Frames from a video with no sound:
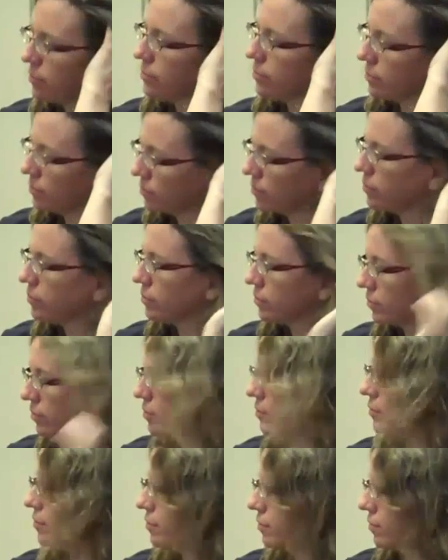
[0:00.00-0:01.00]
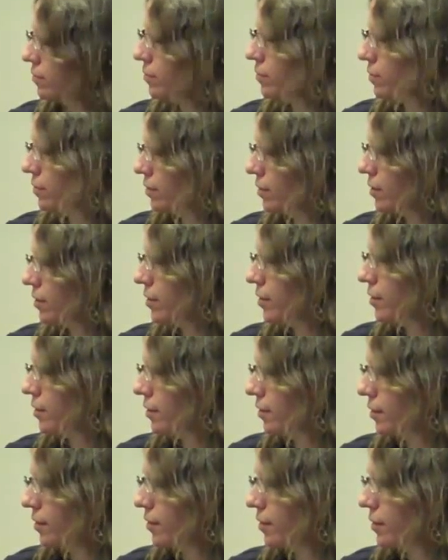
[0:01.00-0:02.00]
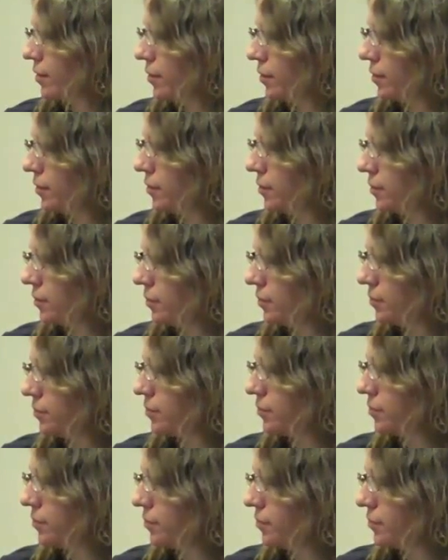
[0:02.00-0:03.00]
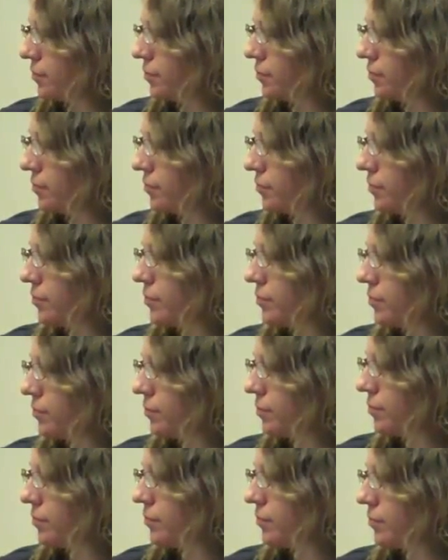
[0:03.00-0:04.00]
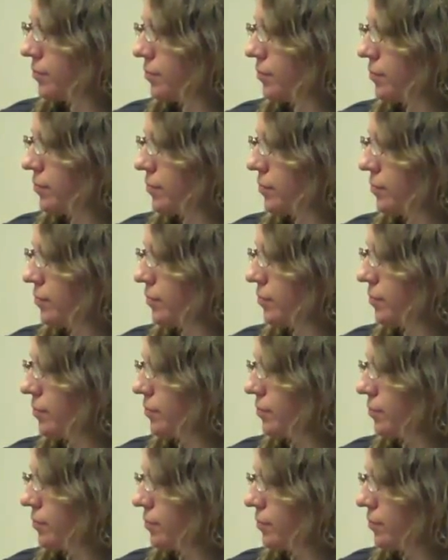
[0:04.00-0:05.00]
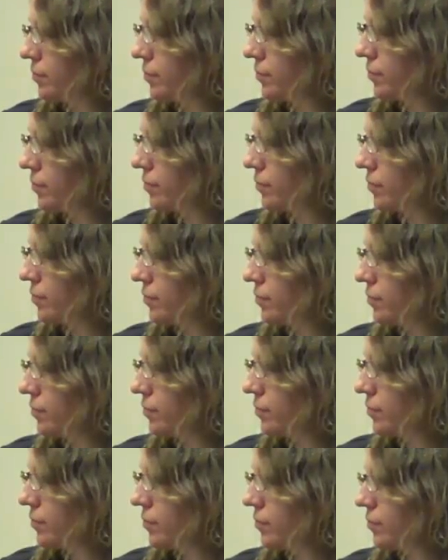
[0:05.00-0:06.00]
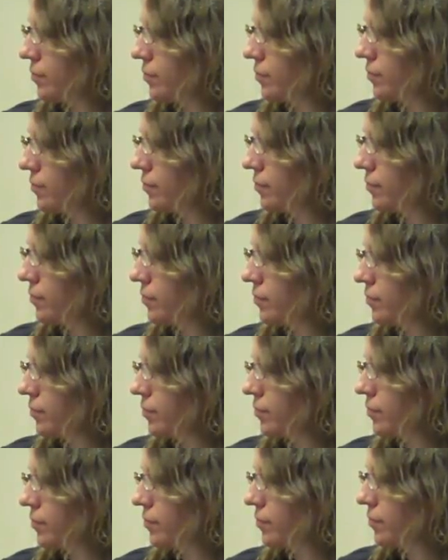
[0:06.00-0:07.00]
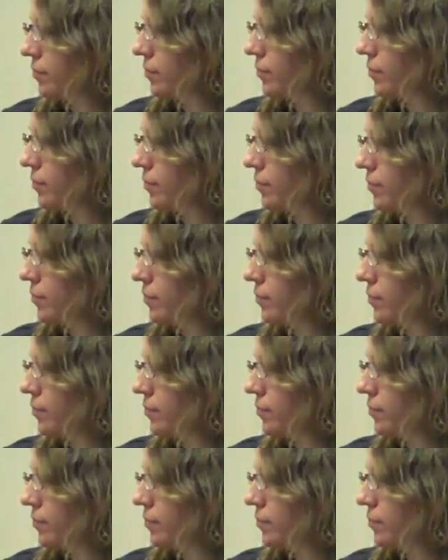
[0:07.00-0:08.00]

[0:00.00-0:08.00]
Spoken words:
No words are spoken by the person on screen.